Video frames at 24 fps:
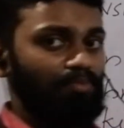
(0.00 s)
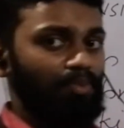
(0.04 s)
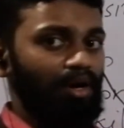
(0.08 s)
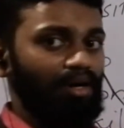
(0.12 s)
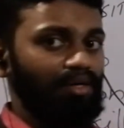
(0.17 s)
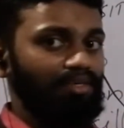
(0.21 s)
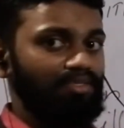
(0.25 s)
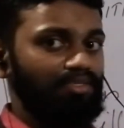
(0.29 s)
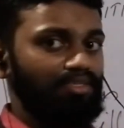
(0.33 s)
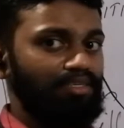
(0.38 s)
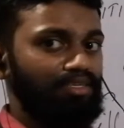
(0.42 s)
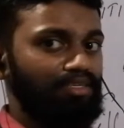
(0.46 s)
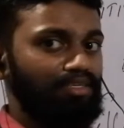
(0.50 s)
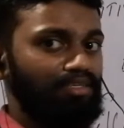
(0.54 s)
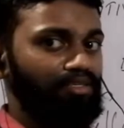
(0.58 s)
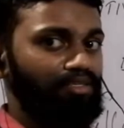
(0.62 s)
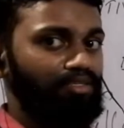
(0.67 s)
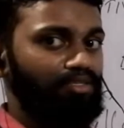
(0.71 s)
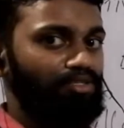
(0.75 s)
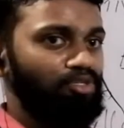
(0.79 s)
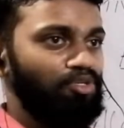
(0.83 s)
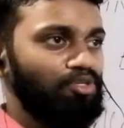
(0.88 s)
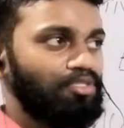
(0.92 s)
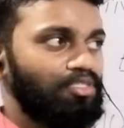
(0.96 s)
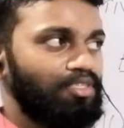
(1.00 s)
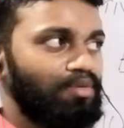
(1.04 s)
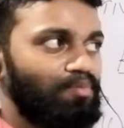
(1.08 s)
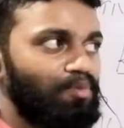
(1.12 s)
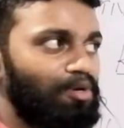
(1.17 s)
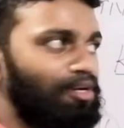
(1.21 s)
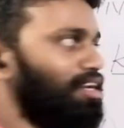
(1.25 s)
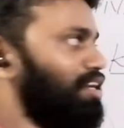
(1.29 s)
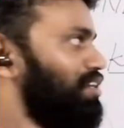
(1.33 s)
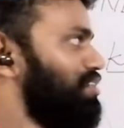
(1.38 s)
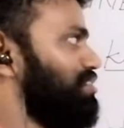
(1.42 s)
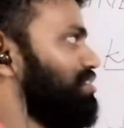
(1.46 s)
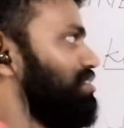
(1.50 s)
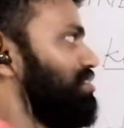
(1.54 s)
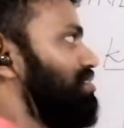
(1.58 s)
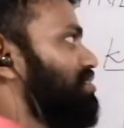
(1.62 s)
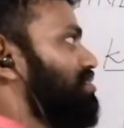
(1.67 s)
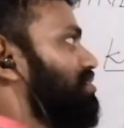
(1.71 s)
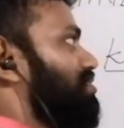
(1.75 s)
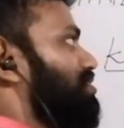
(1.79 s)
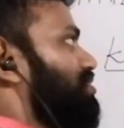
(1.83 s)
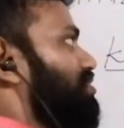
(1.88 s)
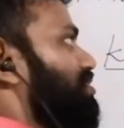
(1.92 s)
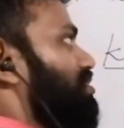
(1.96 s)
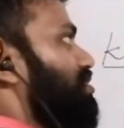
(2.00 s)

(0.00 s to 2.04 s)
passing to someone else.